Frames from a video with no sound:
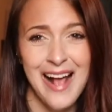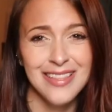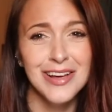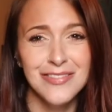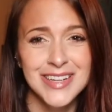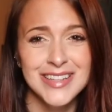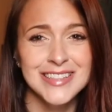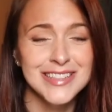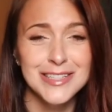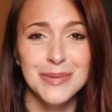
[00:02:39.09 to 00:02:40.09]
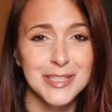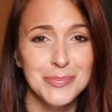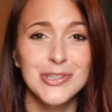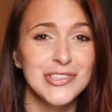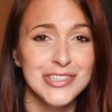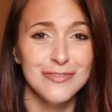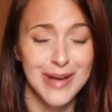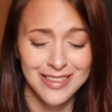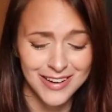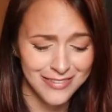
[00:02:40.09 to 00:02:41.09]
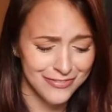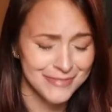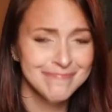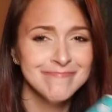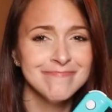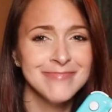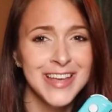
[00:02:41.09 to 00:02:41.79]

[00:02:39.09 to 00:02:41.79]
I love it. This is the best purchase of my life.